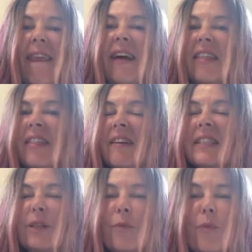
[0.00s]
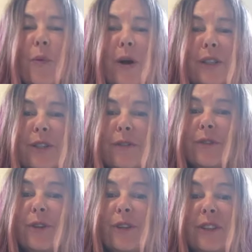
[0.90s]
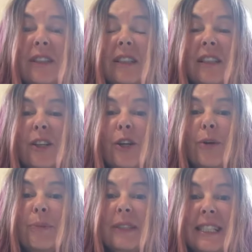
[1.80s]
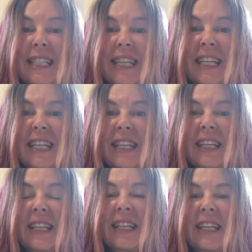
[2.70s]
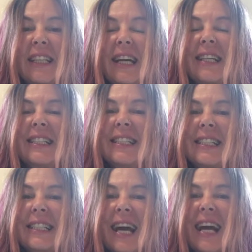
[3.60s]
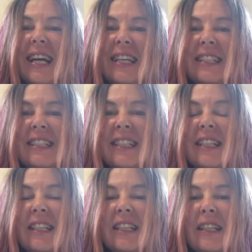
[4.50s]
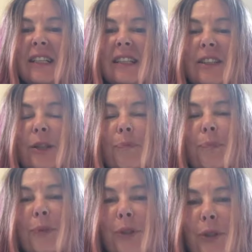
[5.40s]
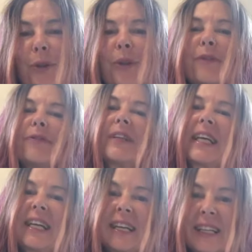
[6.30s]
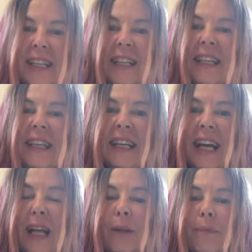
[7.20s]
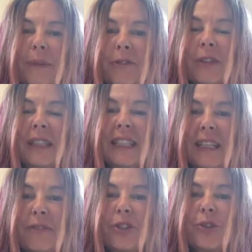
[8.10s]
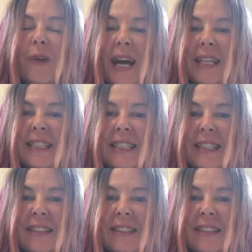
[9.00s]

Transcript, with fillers: there is a wonderful herbal tea that is designed to beautifully help relieve stress,